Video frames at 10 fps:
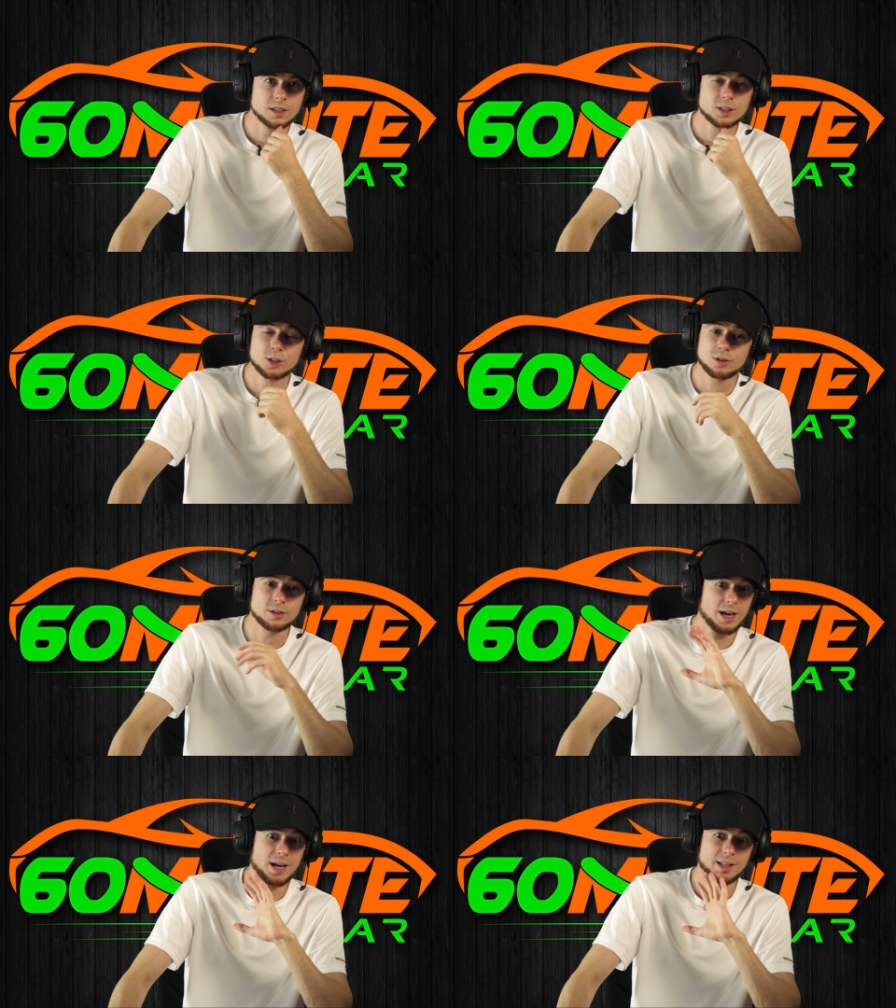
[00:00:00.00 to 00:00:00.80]
Dude,
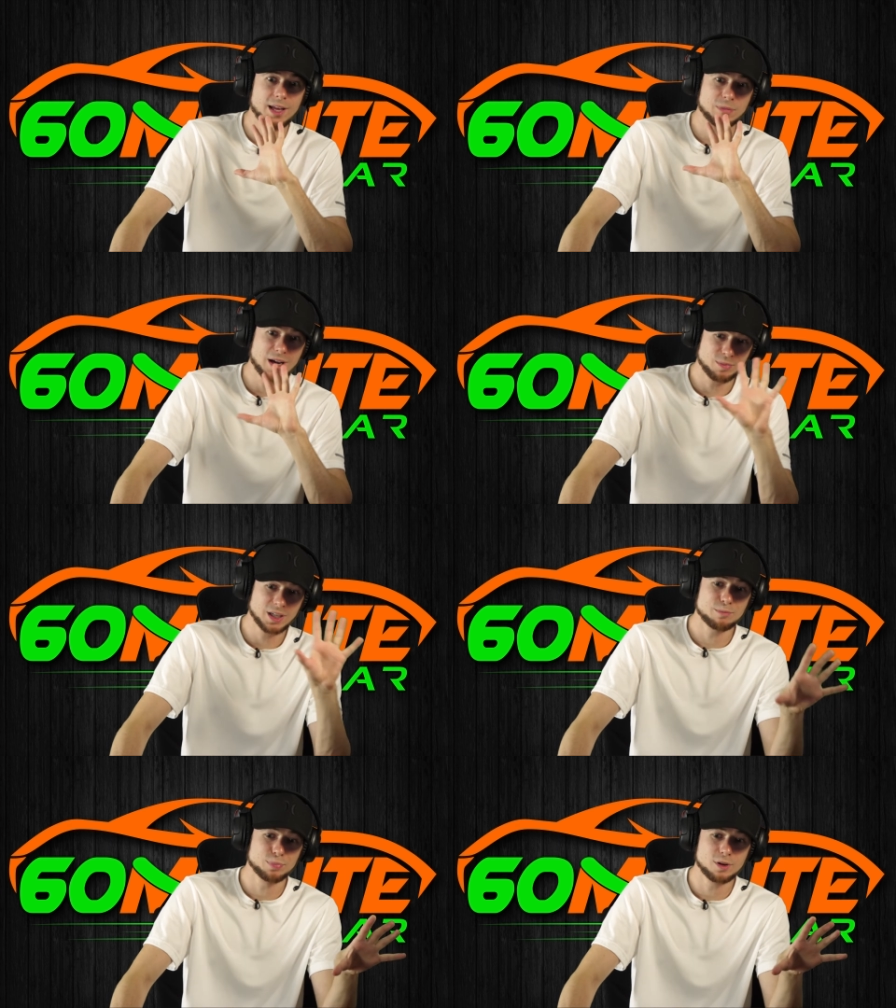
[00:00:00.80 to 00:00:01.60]
I'm, I'm
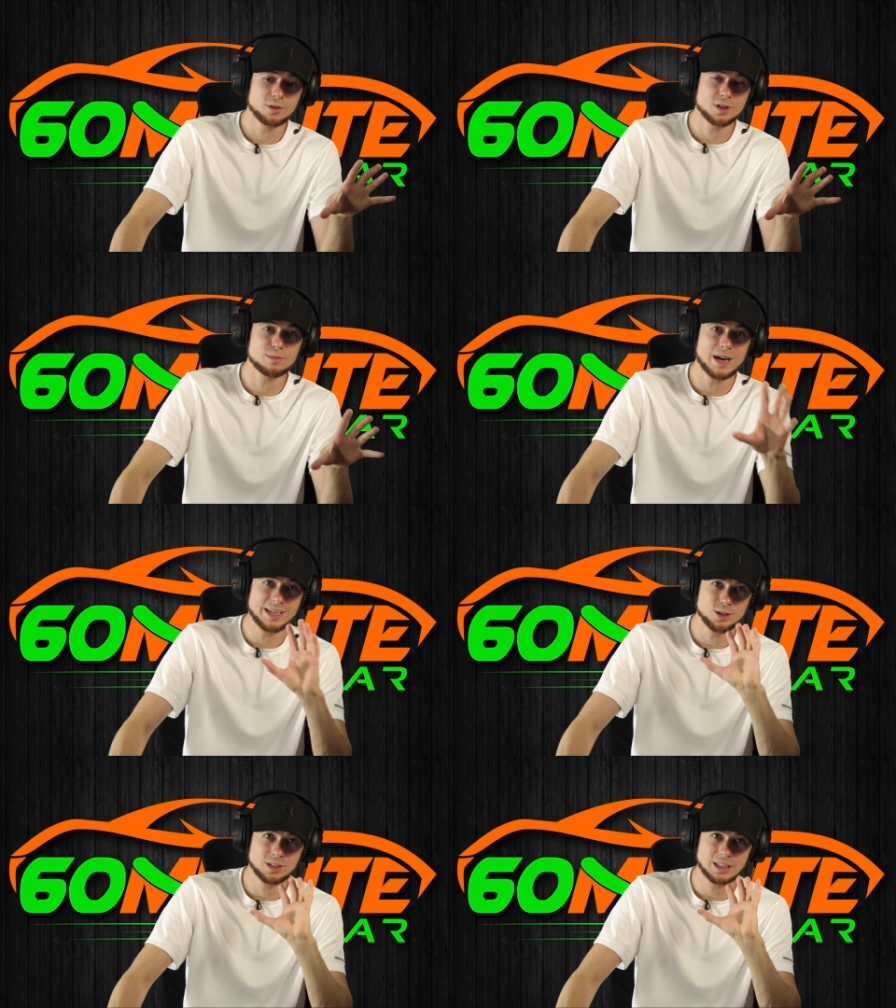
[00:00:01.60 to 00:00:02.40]
gonna blow your mind.
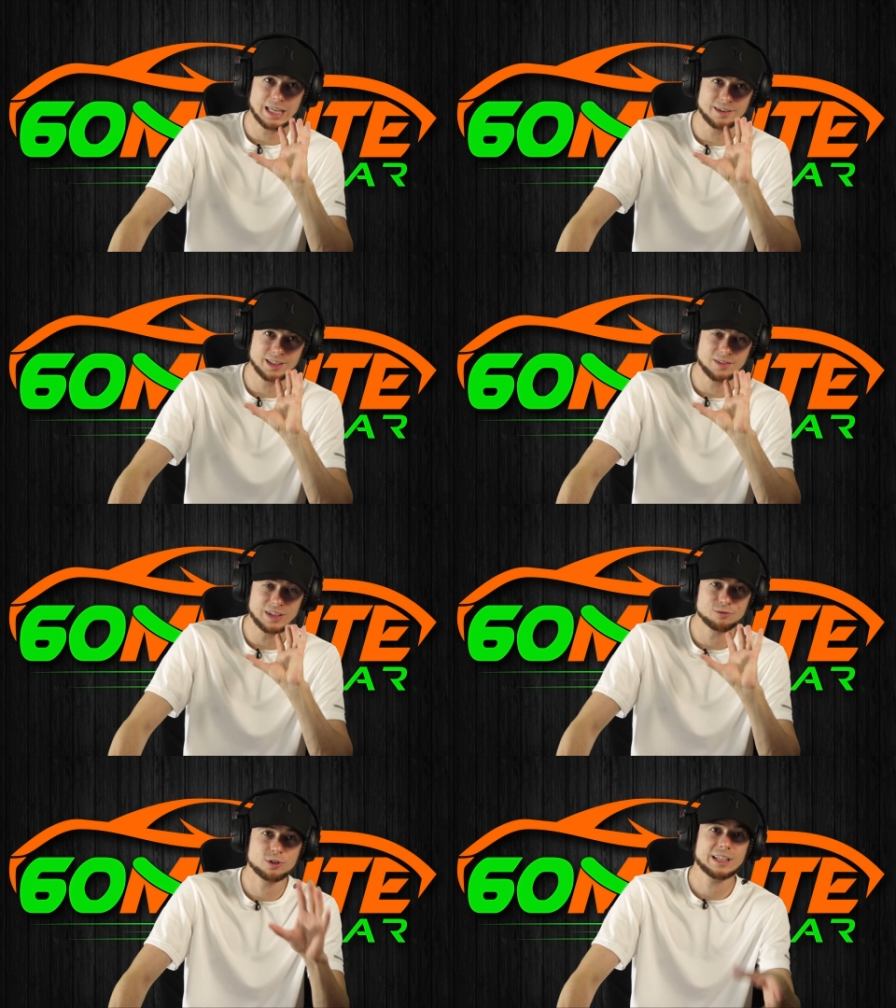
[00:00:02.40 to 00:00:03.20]
You can get it even
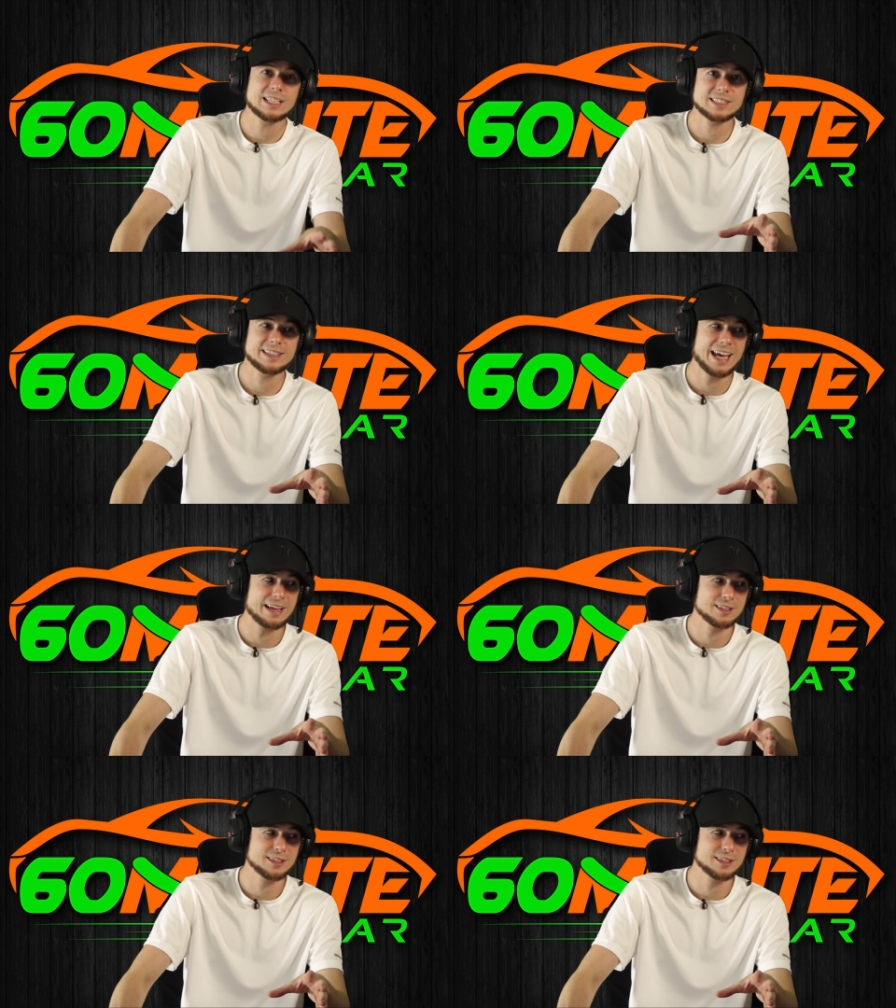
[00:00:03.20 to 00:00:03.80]
for less than that.